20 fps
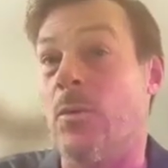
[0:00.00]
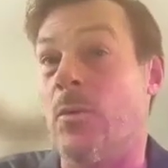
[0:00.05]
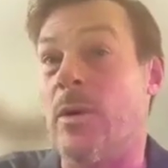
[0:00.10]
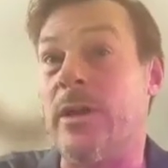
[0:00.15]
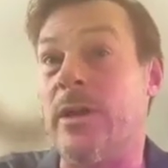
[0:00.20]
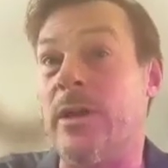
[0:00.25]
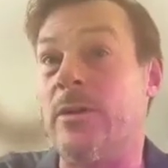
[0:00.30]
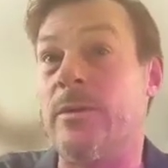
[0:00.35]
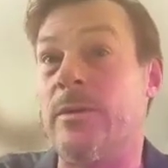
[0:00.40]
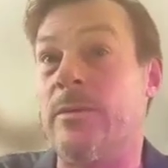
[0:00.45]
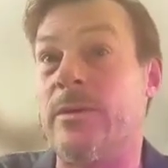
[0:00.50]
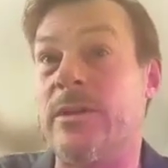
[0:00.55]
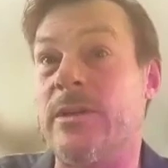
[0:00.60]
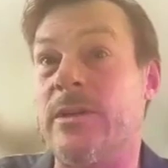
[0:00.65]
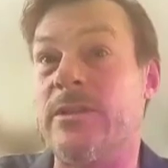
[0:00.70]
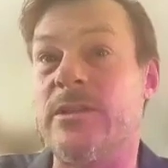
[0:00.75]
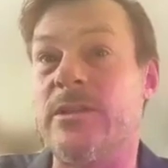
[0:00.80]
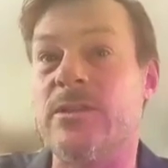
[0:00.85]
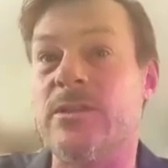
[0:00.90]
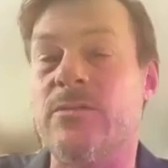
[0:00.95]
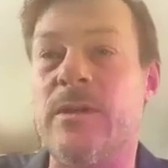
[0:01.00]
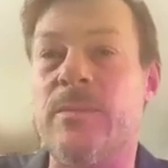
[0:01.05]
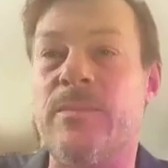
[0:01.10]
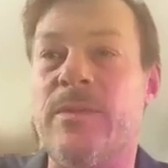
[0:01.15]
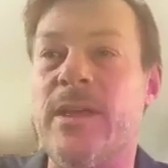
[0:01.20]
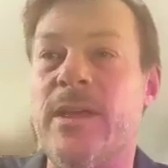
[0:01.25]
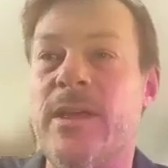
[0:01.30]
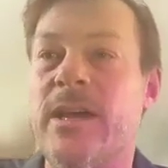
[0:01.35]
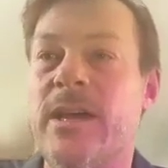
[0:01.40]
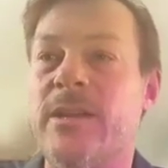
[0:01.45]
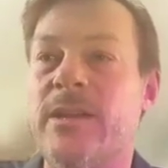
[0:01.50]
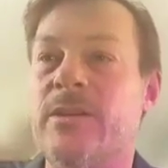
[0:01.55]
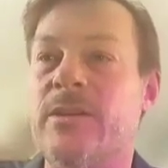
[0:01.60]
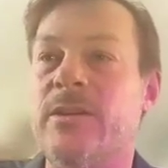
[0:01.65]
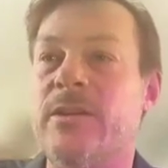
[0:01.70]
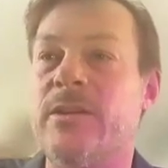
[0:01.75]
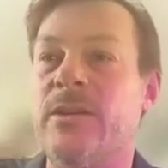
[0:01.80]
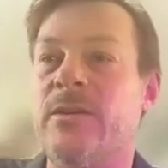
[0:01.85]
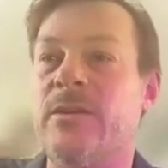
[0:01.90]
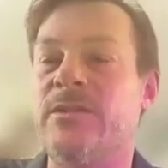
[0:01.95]
why do we want to disrupt that,
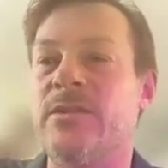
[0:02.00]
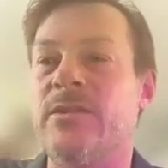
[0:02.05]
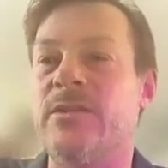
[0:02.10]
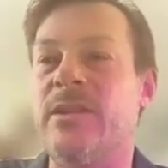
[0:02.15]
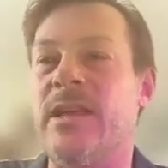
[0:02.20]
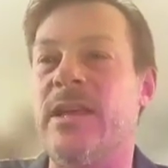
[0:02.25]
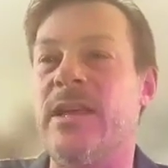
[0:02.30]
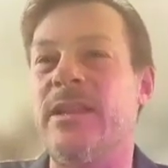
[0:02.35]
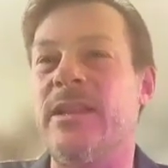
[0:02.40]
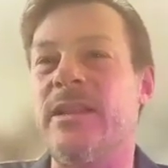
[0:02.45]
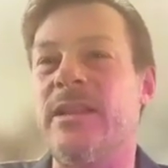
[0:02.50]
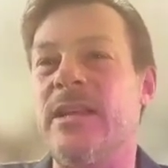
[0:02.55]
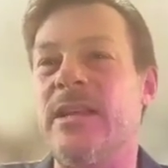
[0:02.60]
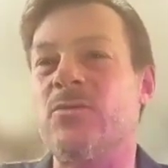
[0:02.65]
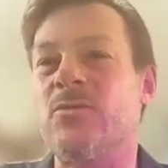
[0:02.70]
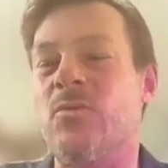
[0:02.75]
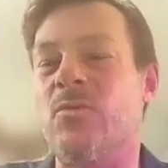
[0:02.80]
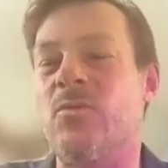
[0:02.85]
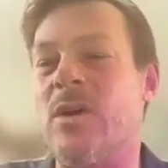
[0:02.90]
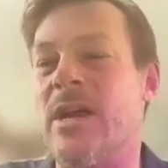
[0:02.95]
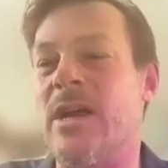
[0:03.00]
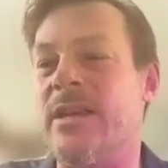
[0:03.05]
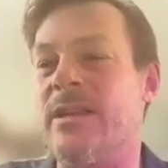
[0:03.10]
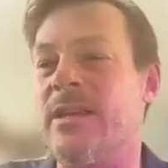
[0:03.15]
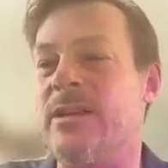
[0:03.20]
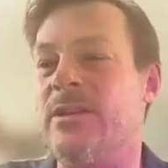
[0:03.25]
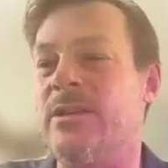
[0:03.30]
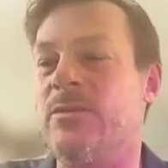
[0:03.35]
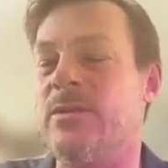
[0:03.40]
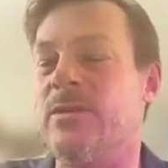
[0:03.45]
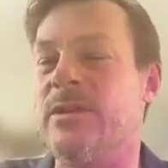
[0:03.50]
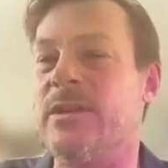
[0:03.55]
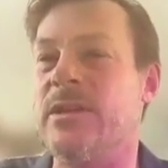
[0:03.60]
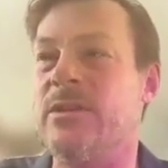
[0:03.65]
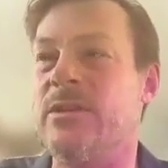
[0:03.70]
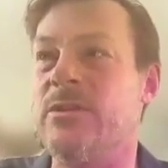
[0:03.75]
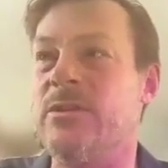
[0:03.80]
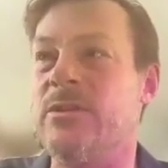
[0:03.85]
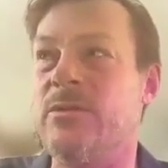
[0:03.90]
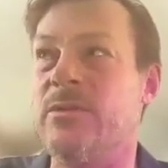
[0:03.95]
you know? And so I think that's why they do what
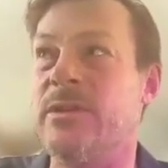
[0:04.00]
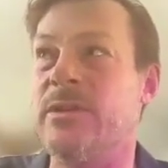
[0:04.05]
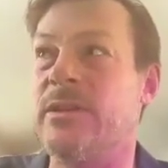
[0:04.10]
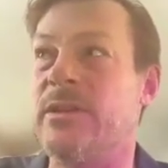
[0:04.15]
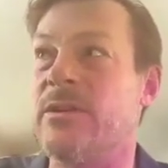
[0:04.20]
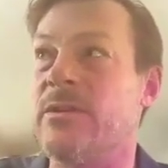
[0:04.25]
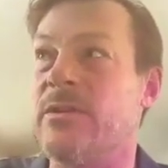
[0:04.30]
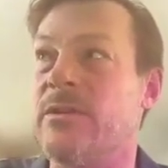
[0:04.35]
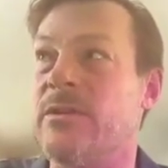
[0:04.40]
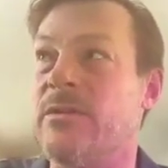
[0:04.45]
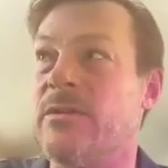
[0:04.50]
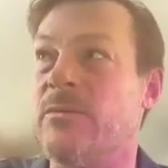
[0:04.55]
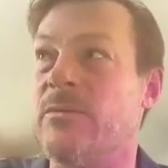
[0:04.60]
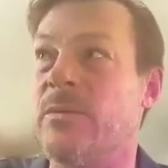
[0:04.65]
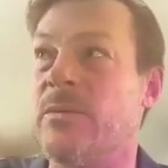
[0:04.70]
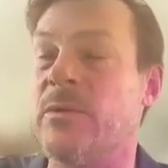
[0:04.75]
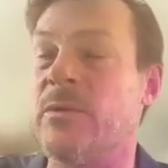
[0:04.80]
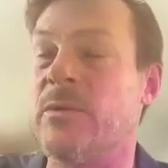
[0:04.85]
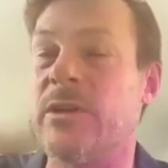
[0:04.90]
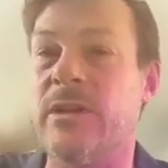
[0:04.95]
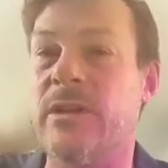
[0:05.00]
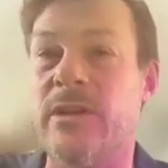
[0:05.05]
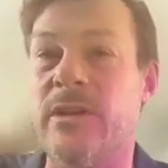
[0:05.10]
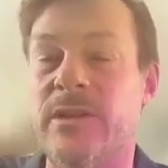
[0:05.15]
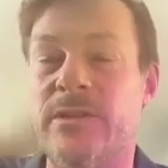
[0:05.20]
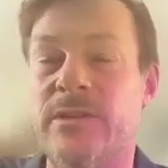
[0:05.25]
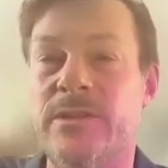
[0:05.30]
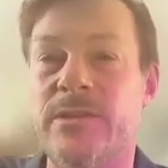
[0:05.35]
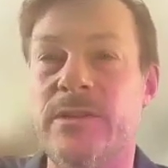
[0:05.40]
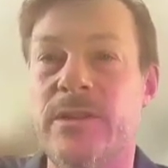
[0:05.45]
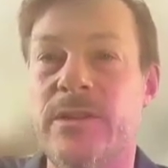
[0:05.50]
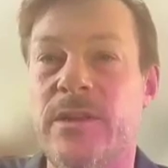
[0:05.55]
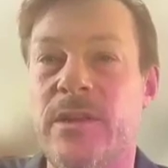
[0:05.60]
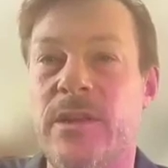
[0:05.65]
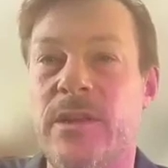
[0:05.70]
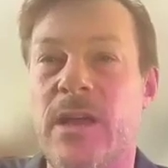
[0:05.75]
they do when we're kids.